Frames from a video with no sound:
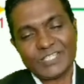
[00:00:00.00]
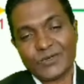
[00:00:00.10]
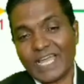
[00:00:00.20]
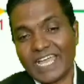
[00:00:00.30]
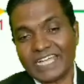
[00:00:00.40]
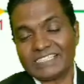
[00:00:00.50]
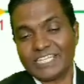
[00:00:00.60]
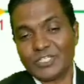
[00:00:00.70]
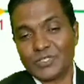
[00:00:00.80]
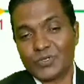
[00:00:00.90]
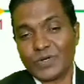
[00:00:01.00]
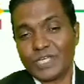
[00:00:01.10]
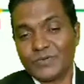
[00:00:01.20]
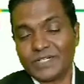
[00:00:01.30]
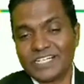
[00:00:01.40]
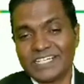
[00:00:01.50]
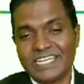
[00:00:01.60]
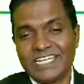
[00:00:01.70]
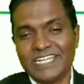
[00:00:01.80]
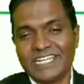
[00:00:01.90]
As I told you
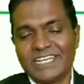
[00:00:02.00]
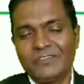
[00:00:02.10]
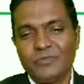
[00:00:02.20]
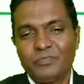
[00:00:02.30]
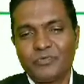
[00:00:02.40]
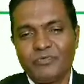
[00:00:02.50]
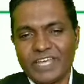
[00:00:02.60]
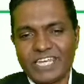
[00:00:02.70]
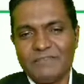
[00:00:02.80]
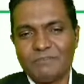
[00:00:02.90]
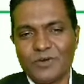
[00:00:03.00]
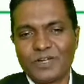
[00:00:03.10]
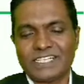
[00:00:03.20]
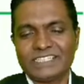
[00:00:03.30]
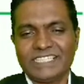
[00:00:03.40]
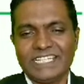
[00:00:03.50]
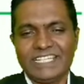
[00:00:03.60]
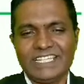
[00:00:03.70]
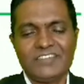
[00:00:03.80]
earlier, very important thing,